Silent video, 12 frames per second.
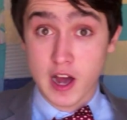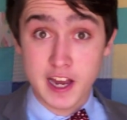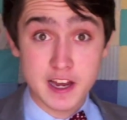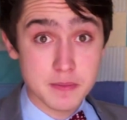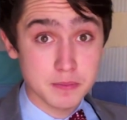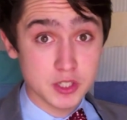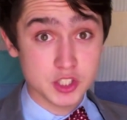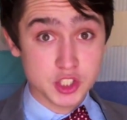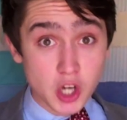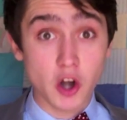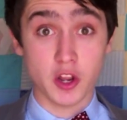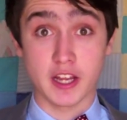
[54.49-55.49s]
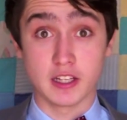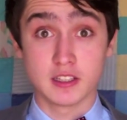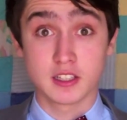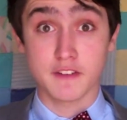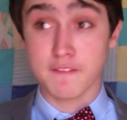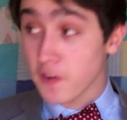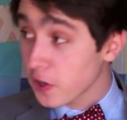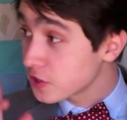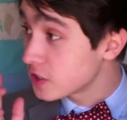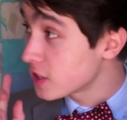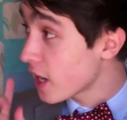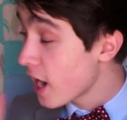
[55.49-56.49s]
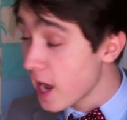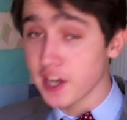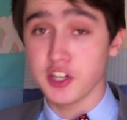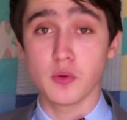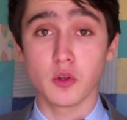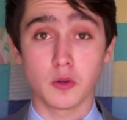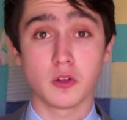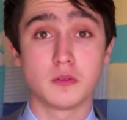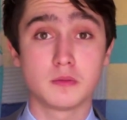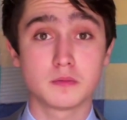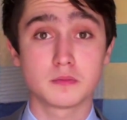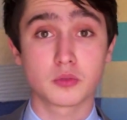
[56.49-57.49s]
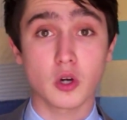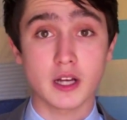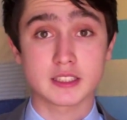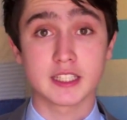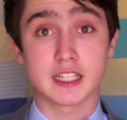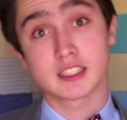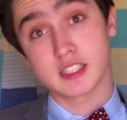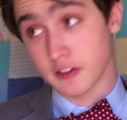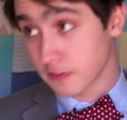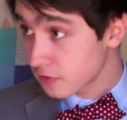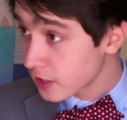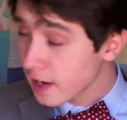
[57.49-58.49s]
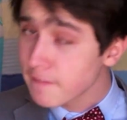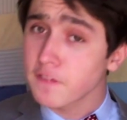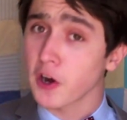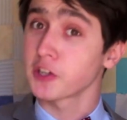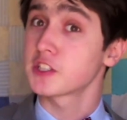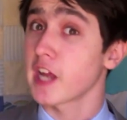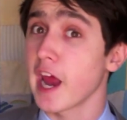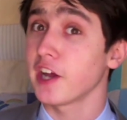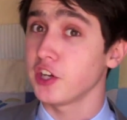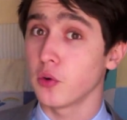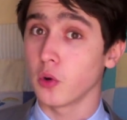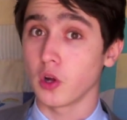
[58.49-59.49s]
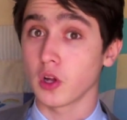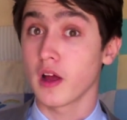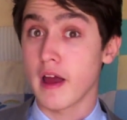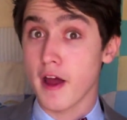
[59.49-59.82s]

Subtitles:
I am starting the first annual process of the first annual